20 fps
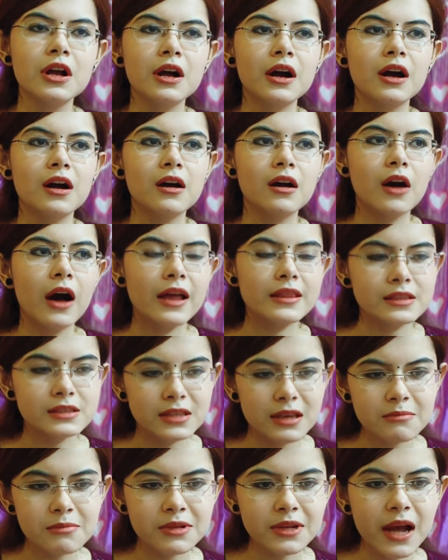At the
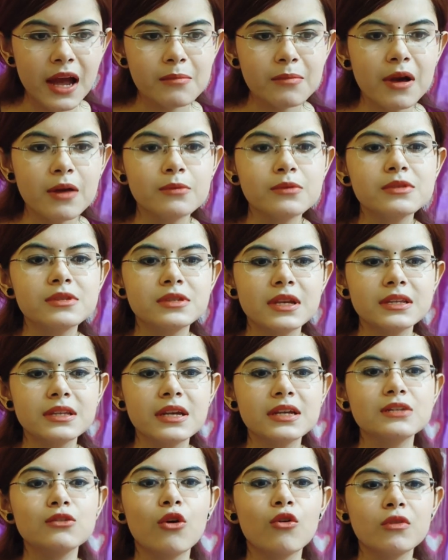same time, I would say
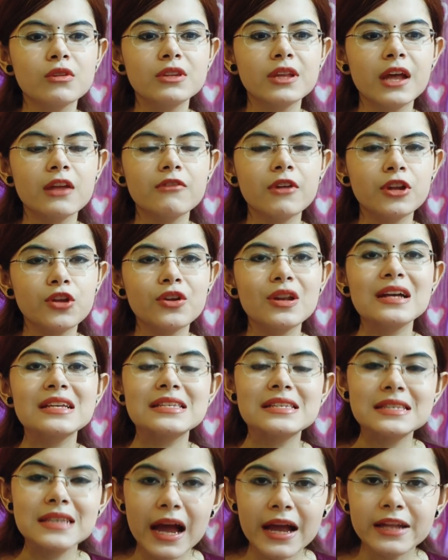that over there, when you're
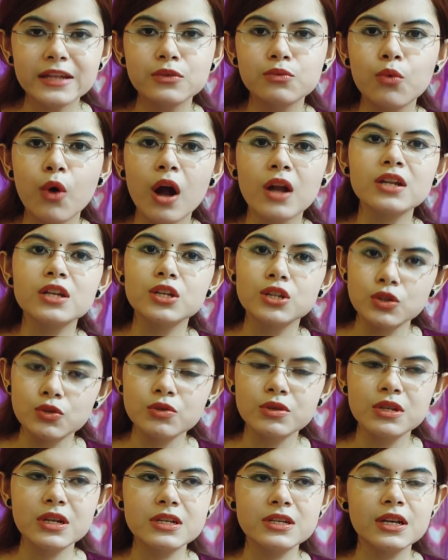assigned one
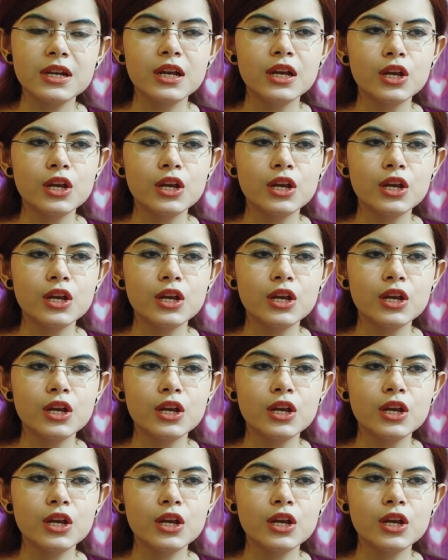unit,